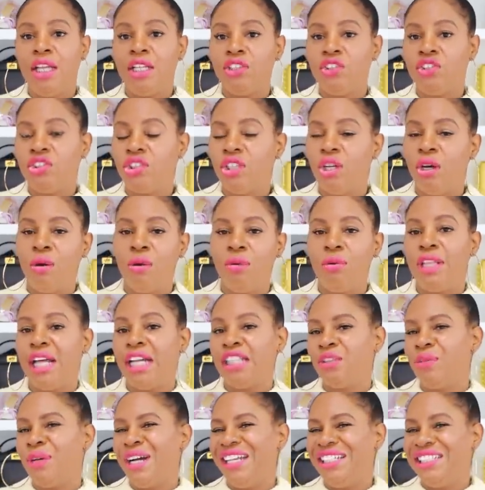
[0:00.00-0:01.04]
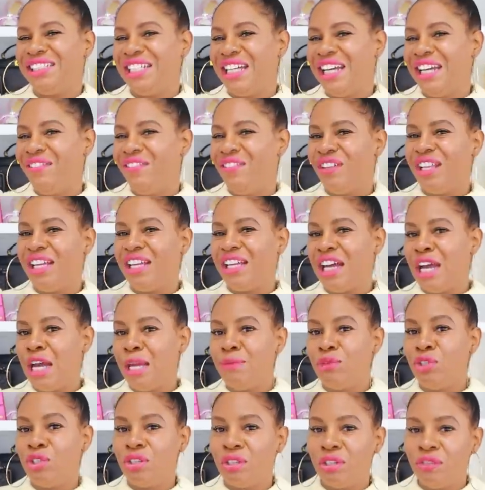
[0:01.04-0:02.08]
So that's why I say I feel like
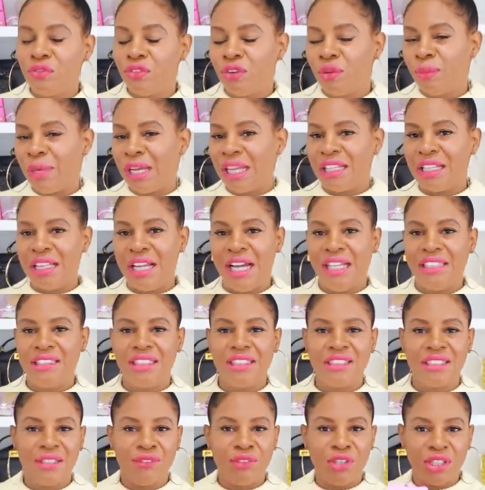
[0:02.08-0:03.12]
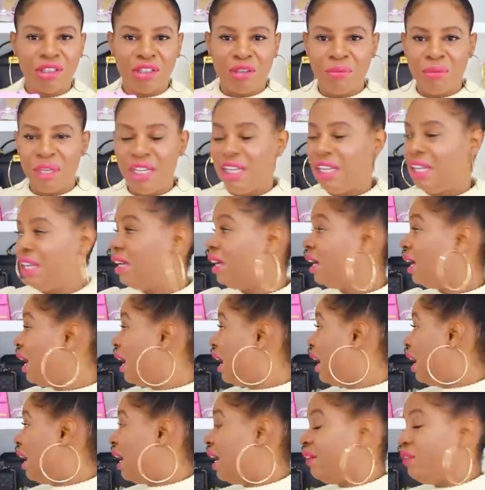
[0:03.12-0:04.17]
I'm good for my classics. I've got the mini,
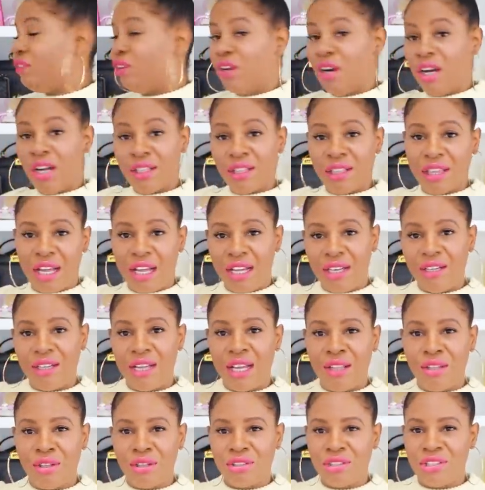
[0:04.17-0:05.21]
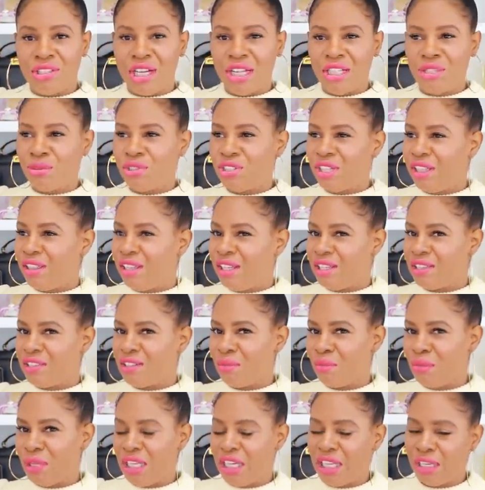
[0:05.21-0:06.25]
I've got that other size, which I think is
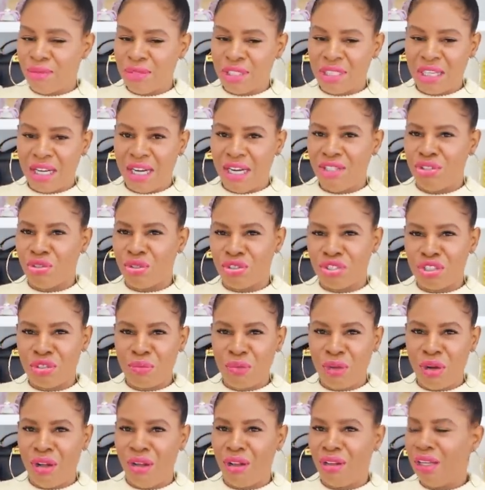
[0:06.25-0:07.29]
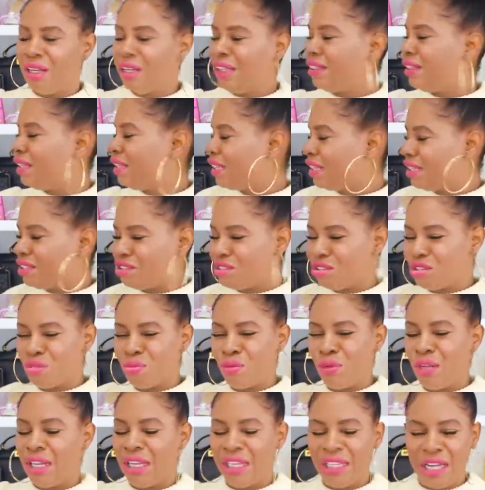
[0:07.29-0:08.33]
a medium size or small. I think that's the
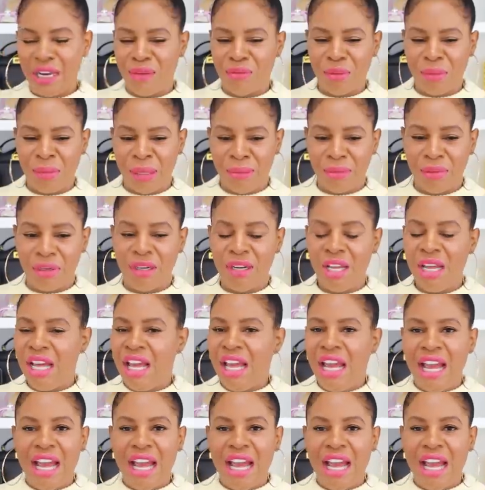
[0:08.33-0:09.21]
small, I can't remember.